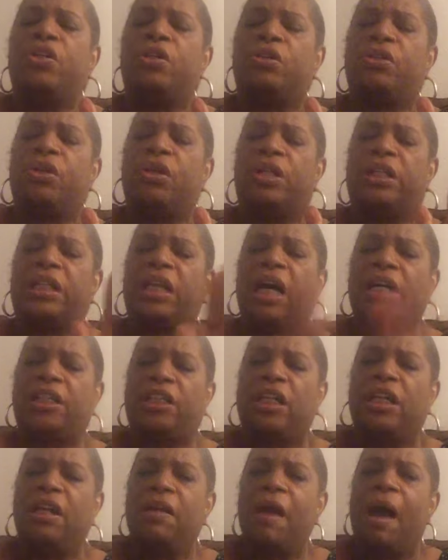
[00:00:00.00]
you're, you're
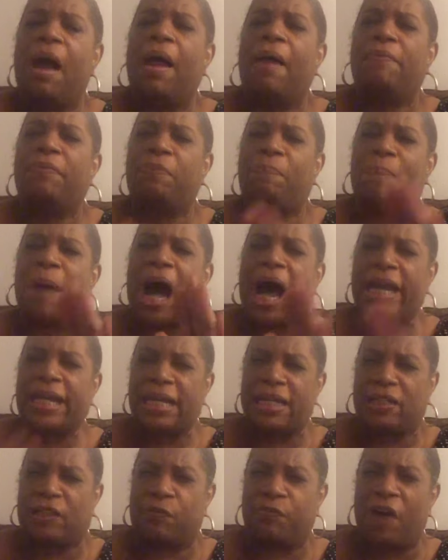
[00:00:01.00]
touching
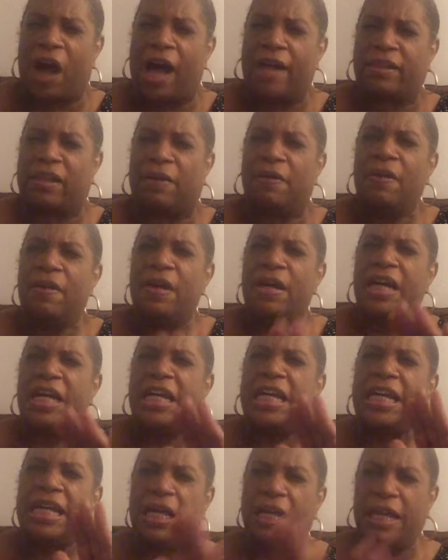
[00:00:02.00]
bodies, Father
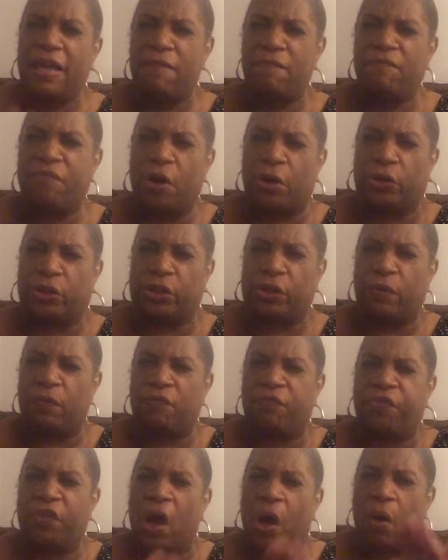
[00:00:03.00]
healing virtue
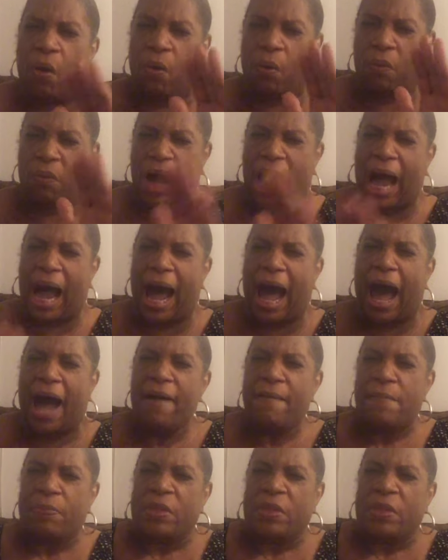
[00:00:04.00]
flow. Ah,